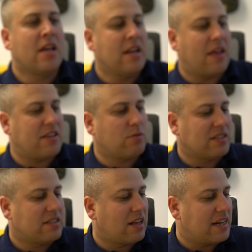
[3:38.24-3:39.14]
Now this one's
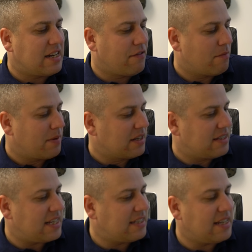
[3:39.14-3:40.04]
slightly different because
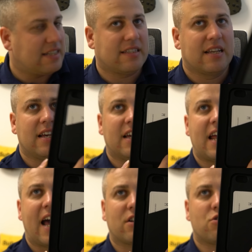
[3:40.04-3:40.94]
this is an
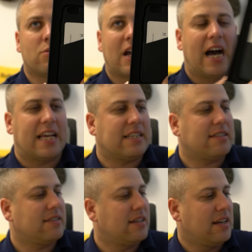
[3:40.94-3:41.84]
actual
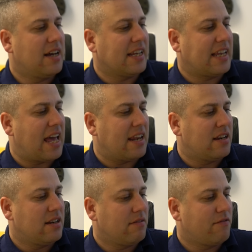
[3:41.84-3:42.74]
case, and again
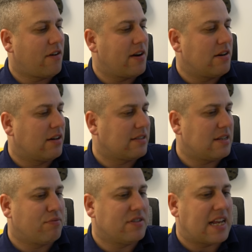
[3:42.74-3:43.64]
very nicely
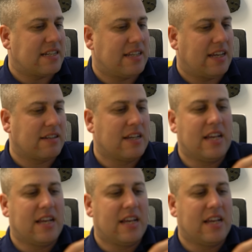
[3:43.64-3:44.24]
presented.